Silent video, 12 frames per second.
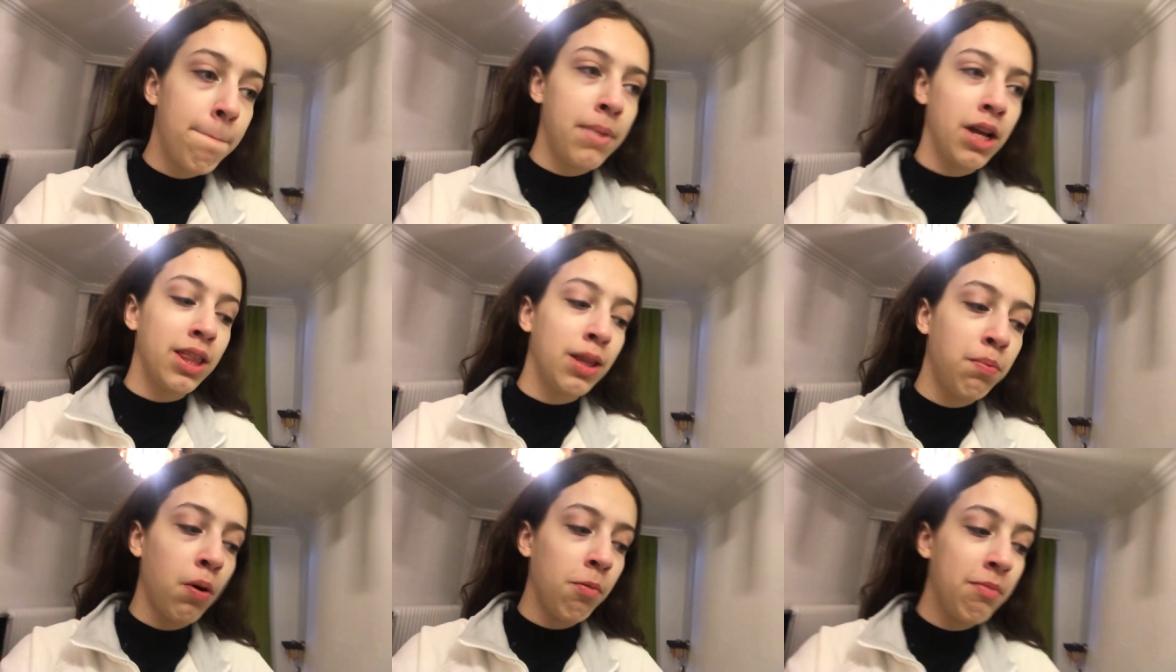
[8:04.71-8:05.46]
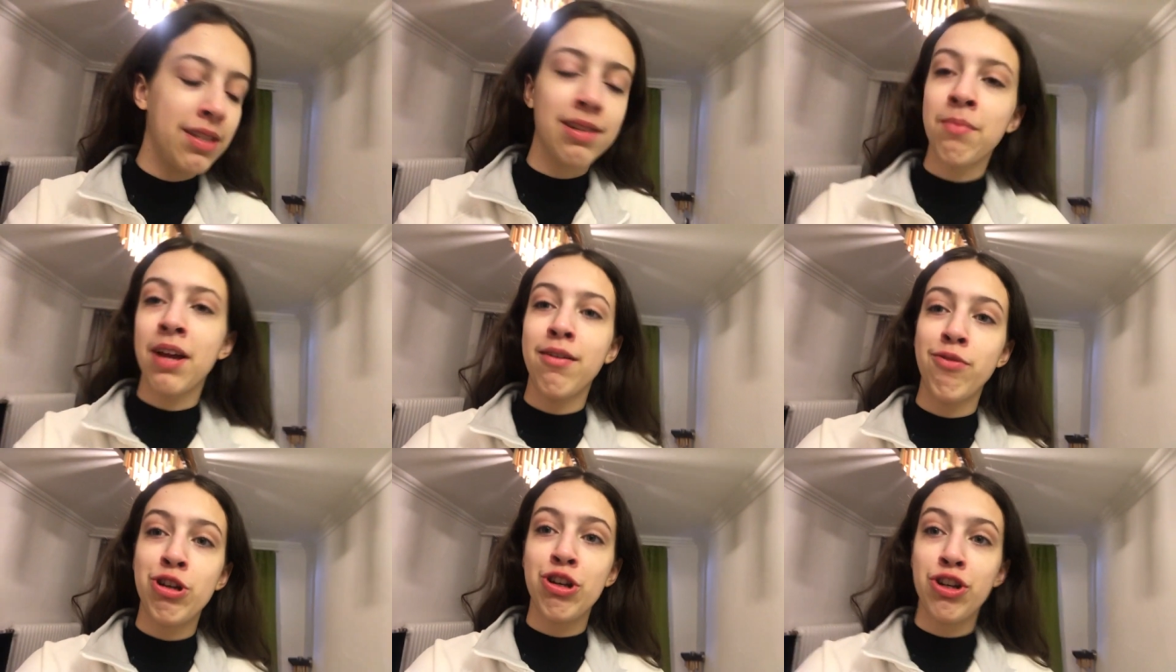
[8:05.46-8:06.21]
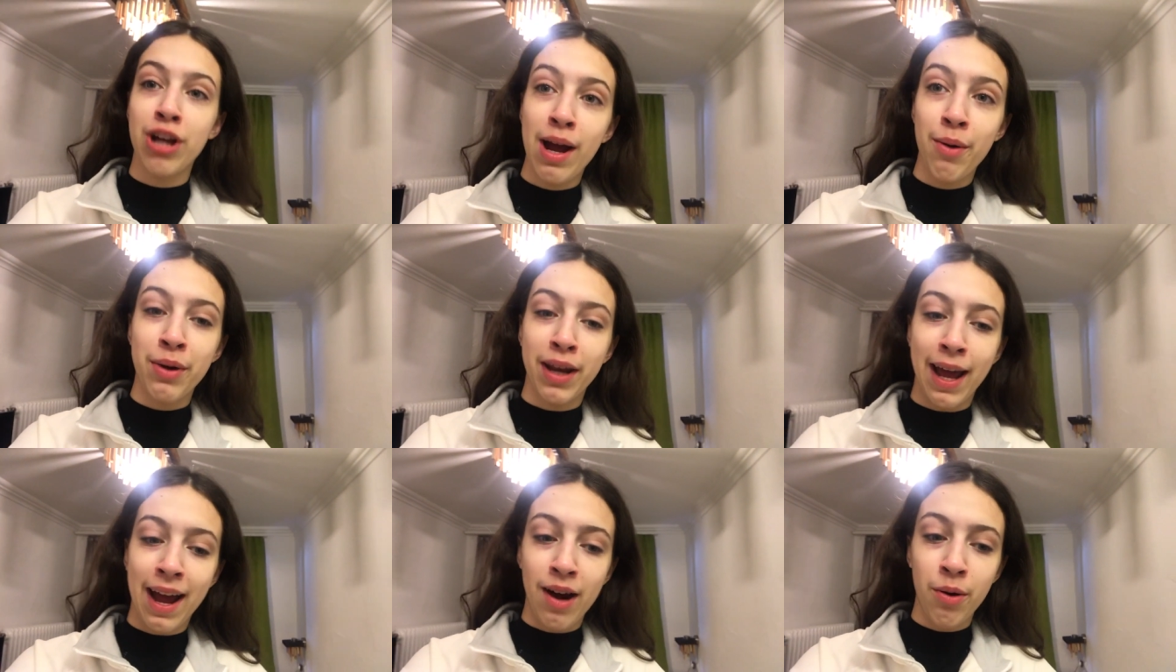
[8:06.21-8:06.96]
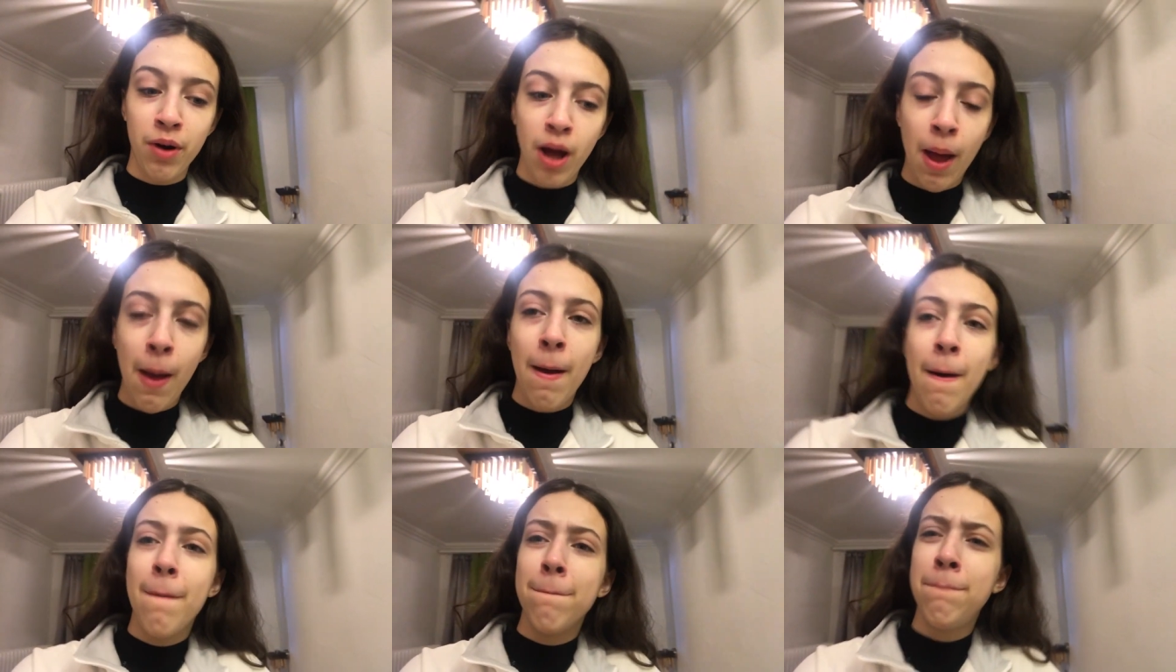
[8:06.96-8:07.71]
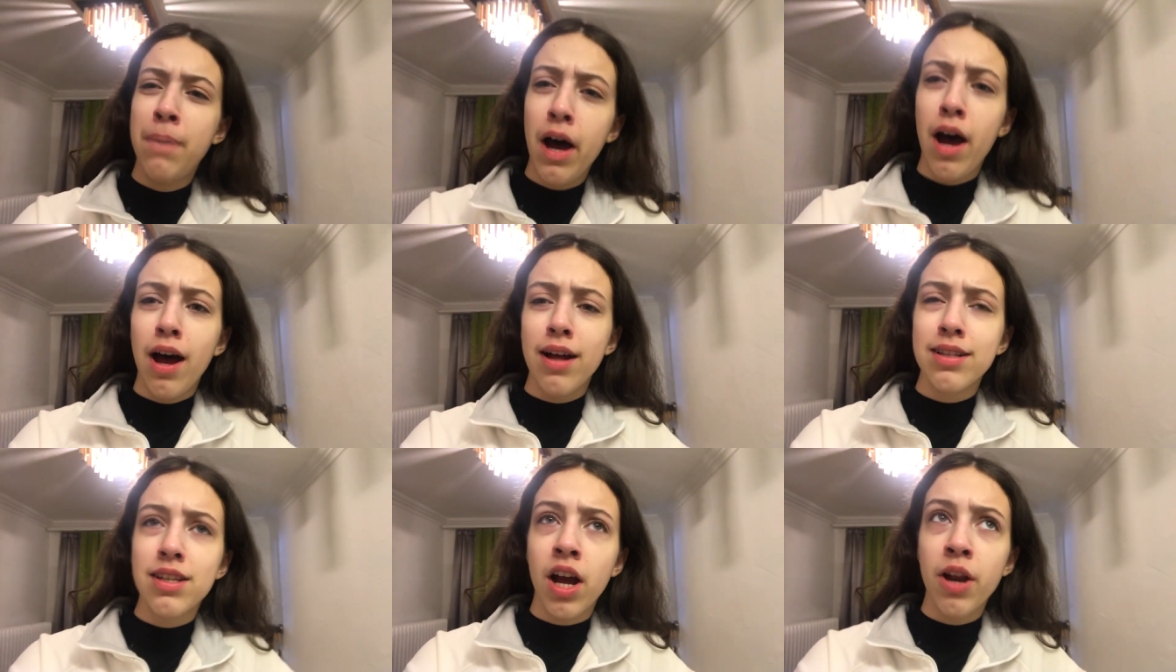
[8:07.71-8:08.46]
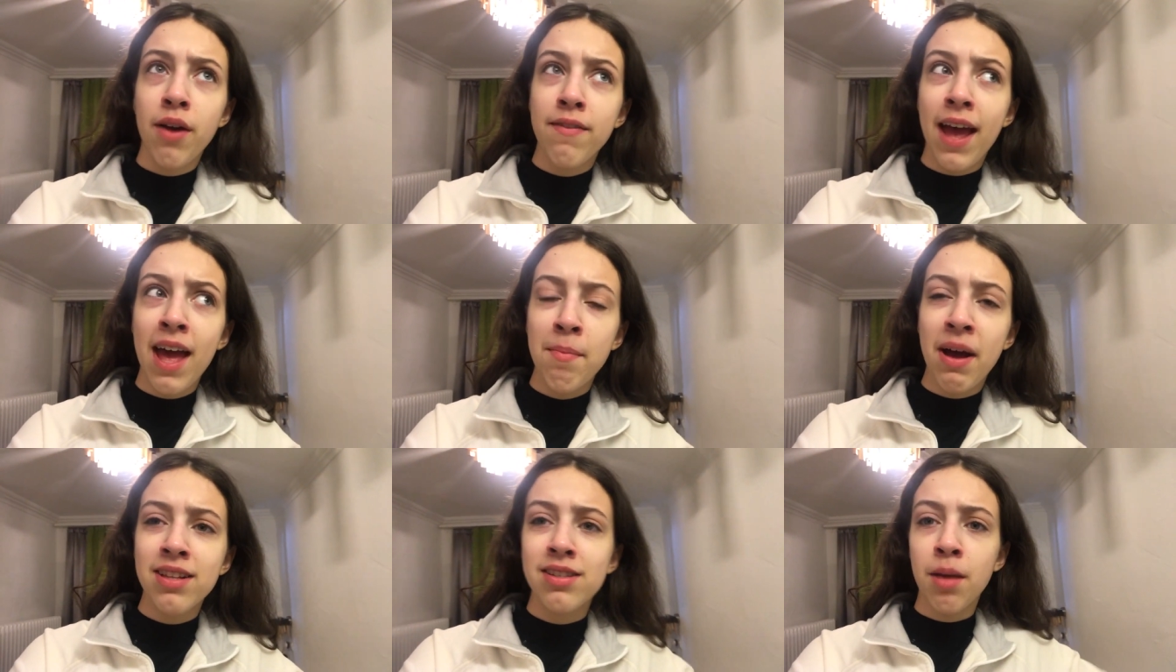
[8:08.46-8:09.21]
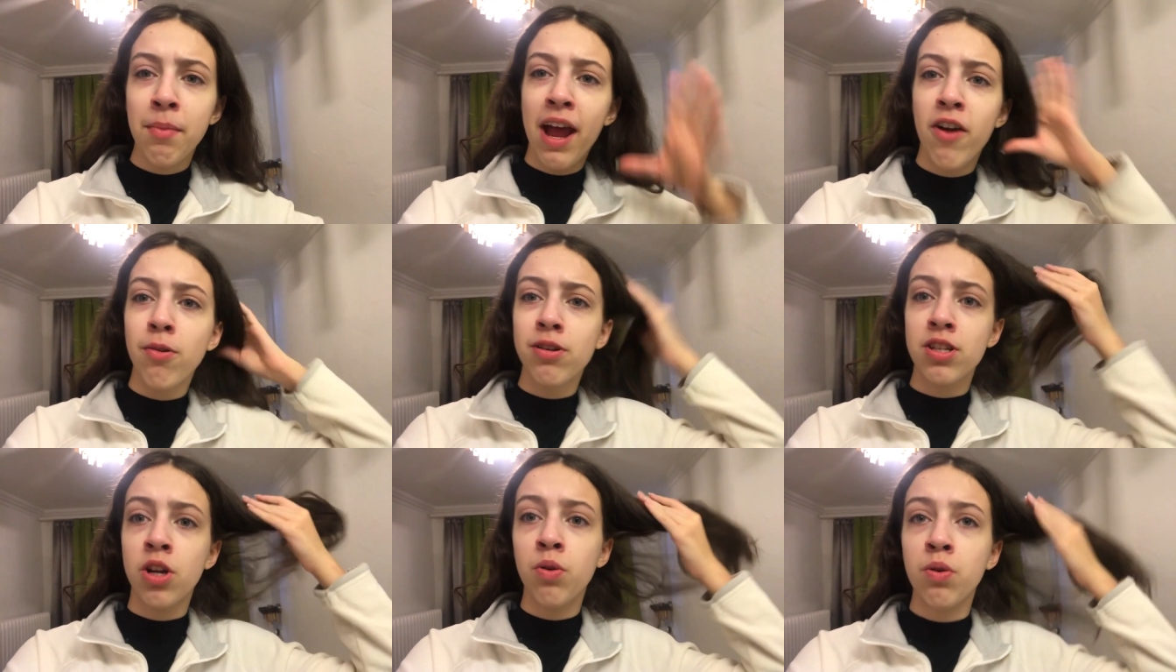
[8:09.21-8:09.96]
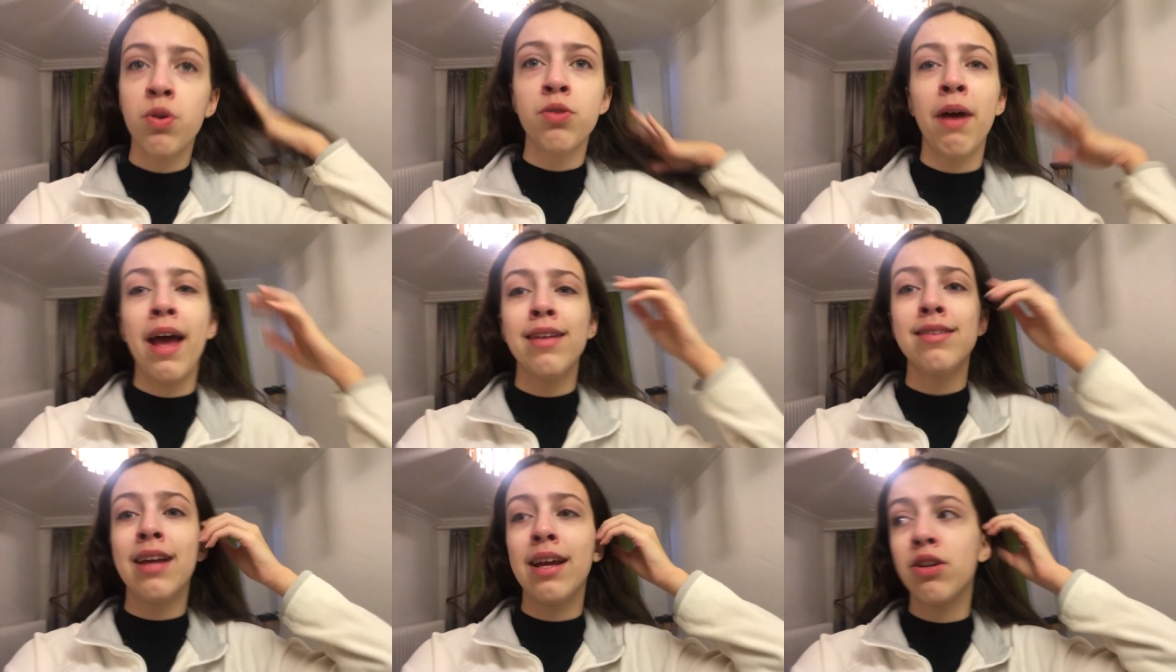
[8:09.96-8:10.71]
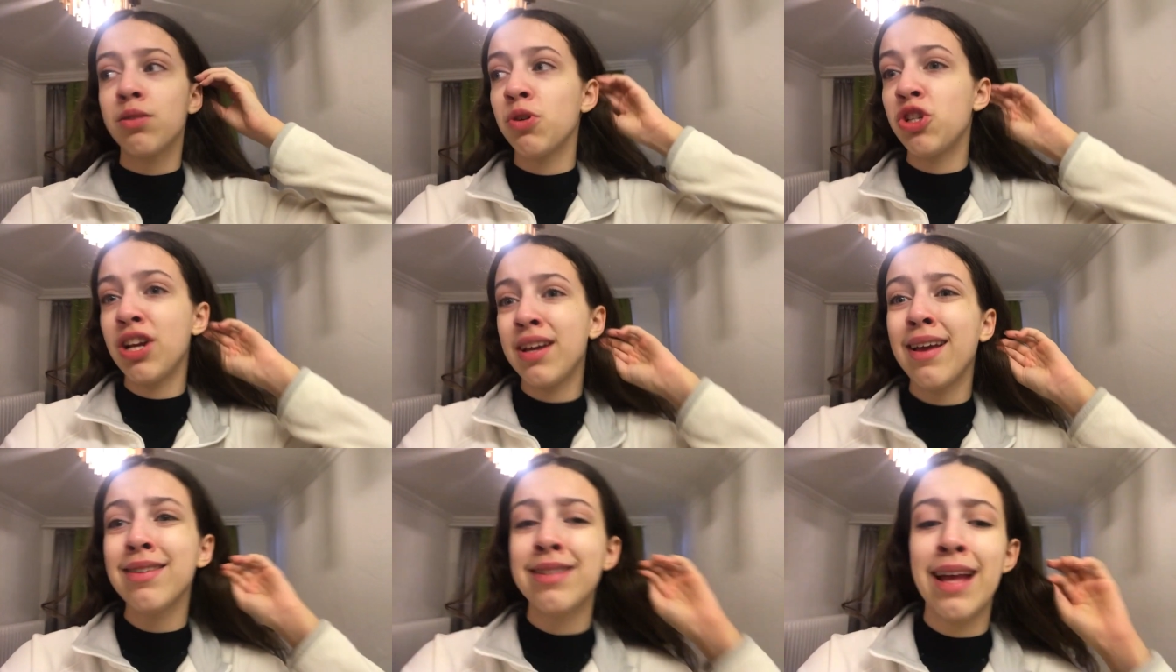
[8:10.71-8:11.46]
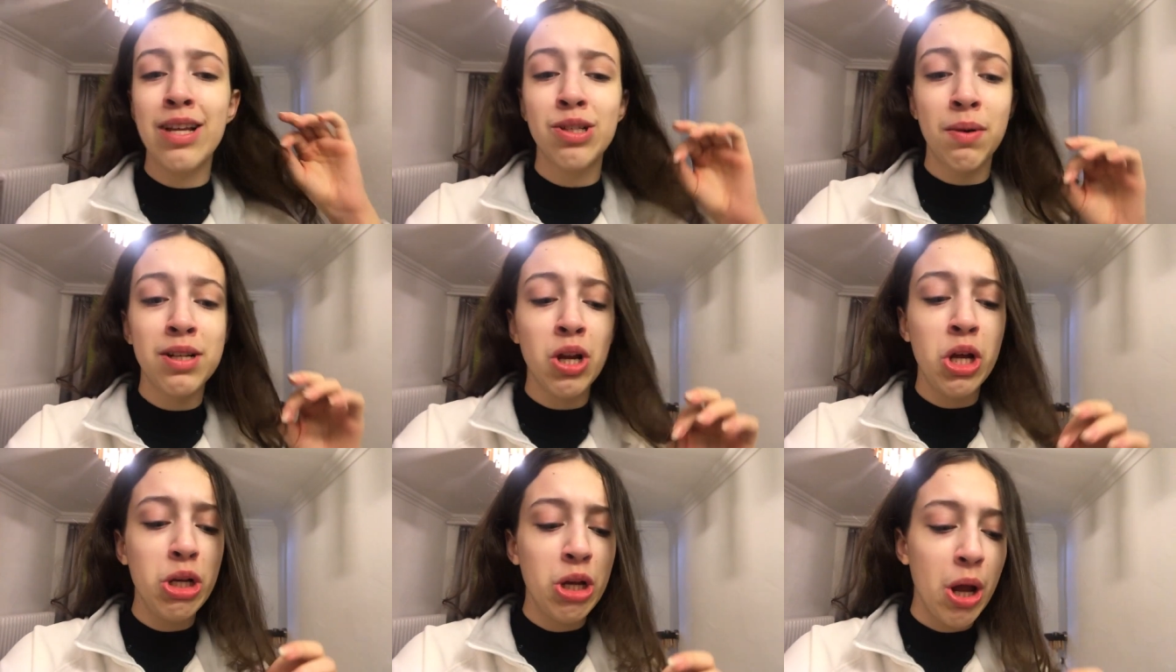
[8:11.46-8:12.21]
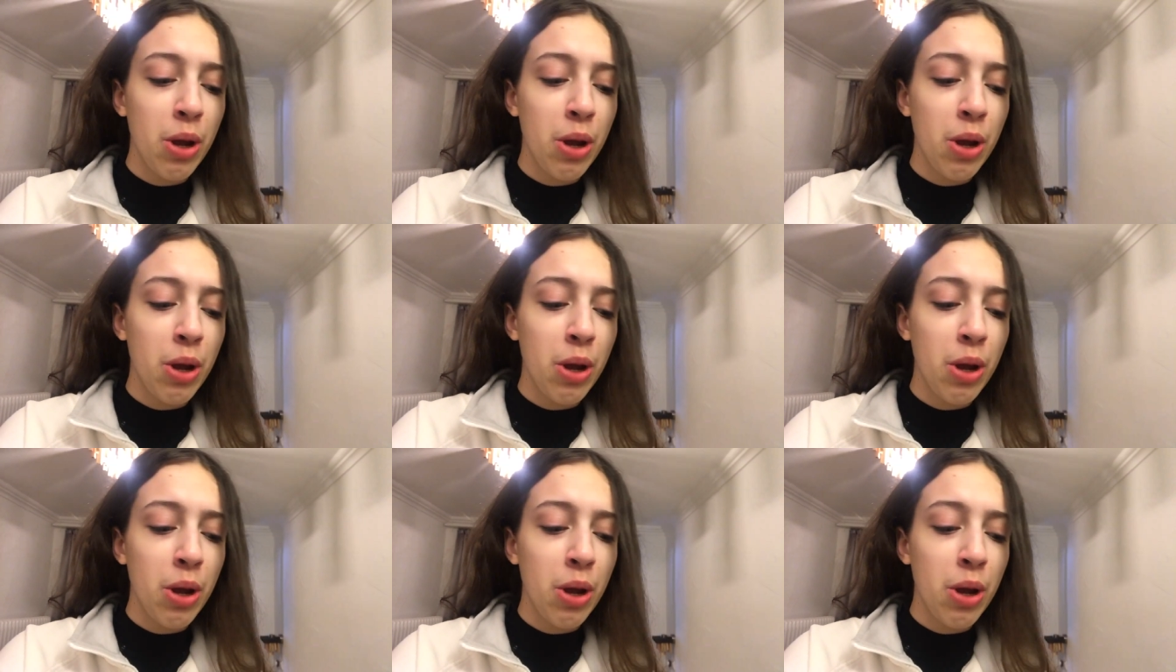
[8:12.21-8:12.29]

But the problem is I'm going to have a shower now but I don't have a hairband to tie my hair up because I don't want to wash my hair today because I washed it yesterday so I don't